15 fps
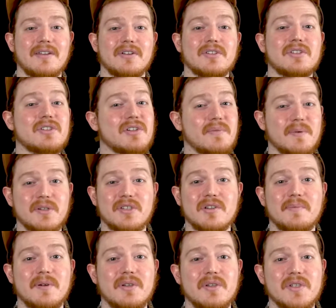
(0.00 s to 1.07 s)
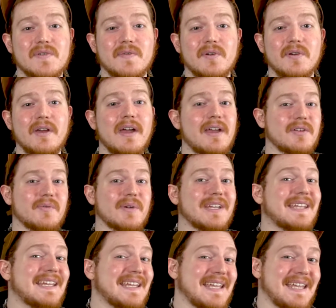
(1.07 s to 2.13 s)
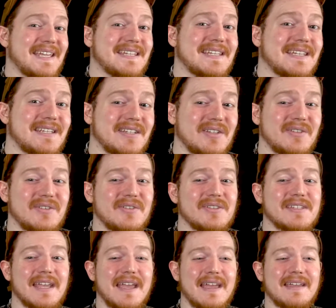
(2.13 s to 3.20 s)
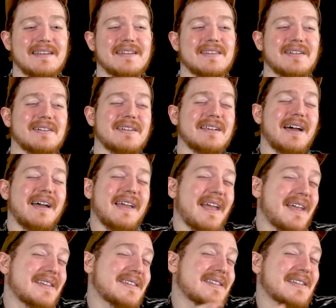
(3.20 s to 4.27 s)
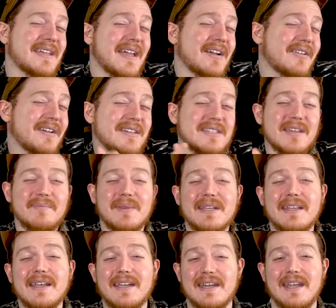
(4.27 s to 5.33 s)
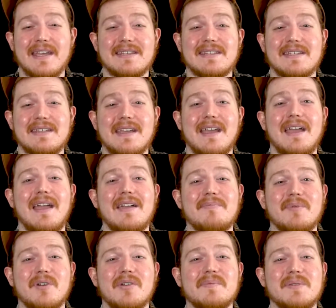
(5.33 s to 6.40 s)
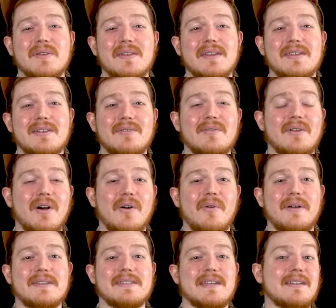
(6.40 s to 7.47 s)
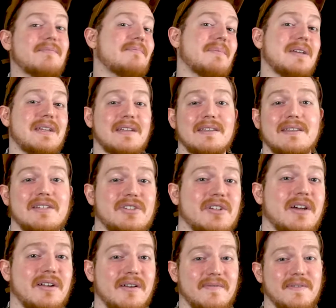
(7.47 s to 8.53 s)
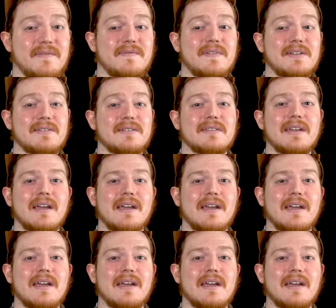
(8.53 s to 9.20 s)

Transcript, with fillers: They're super, super useful, they're really easy to use, and they're not as scary as something like an SDAA probe, so they don't always get immediately shot off the field.